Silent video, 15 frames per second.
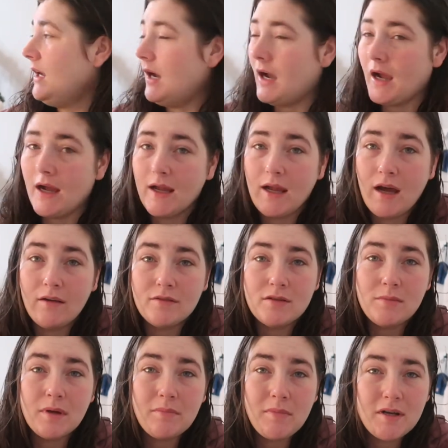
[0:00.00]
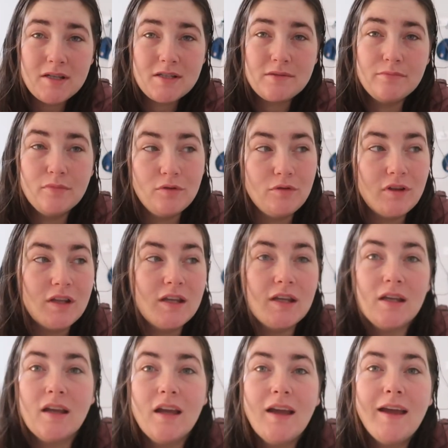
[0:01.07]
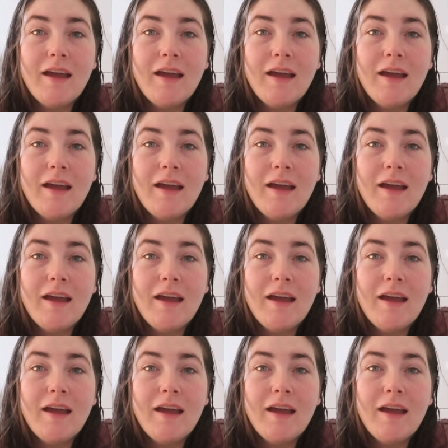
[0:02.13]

I have to make my smoothie.